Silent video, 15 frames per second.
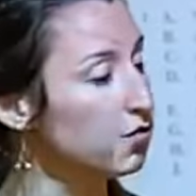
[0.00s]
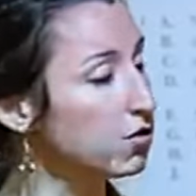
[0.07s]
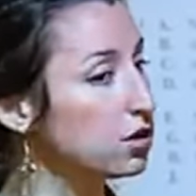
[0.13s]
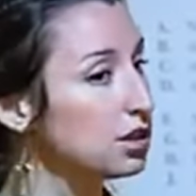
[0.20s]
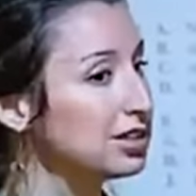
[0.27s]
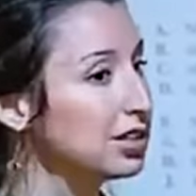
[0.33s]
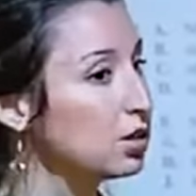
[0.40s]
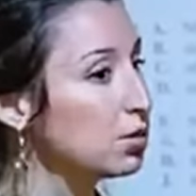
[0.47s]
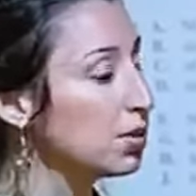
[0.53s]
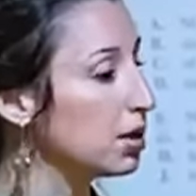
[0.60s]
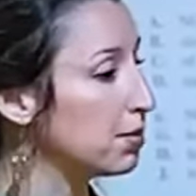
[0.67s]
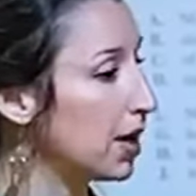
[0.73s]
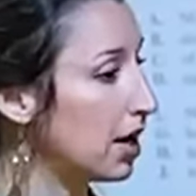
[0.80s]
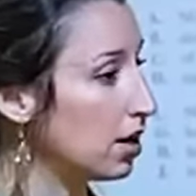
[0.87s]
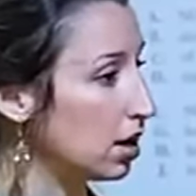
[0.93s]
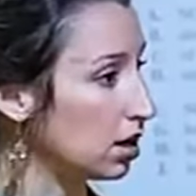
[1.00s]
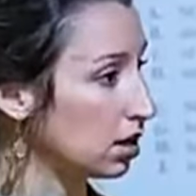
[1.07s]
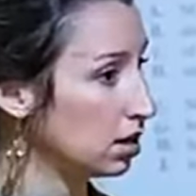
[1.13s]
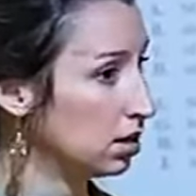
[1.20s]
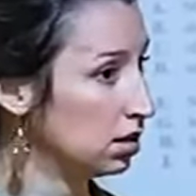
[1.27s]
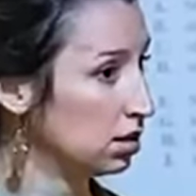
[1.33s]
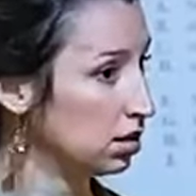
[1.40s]
feel a little bit better?
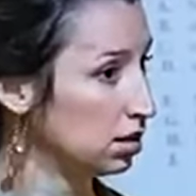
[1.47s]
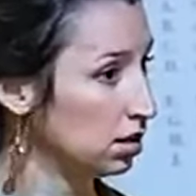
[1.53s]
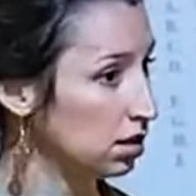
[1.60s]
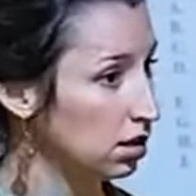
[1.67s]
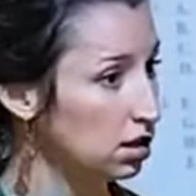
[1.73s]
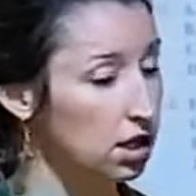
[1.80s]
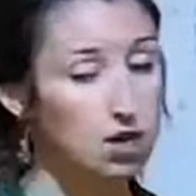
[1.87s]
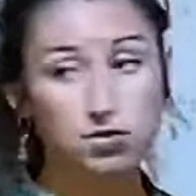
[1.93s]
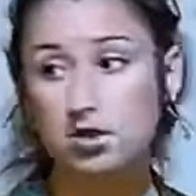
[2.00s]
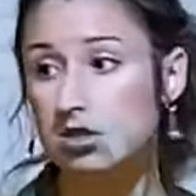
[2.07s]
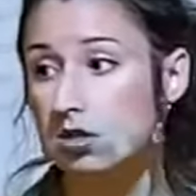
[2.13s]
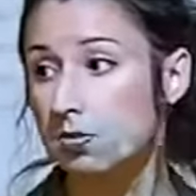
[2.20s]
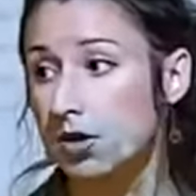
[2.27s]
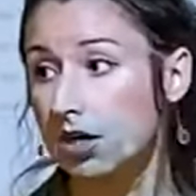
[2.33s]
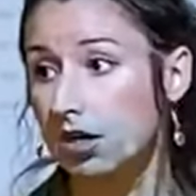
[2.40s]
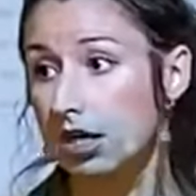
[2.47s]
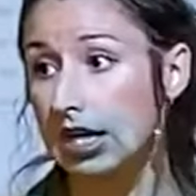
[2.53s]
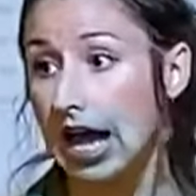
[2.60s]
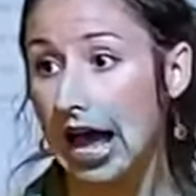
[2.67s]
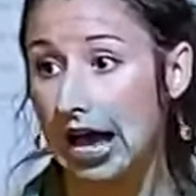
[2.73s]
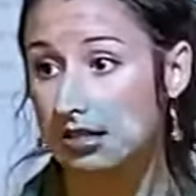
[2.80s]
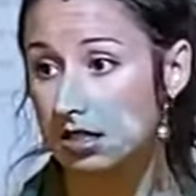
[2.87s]
If there's a period, it
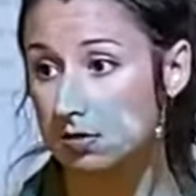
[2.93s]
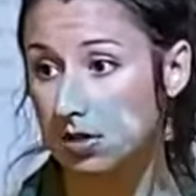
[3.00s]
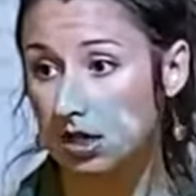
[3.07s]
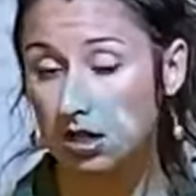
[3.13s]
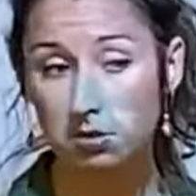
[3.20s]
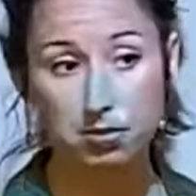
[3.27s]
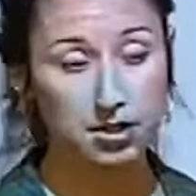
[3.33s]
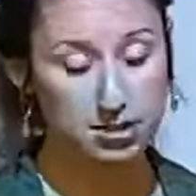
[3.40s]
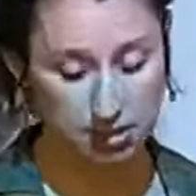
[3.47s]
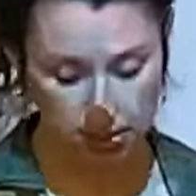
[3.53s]
has to be a complete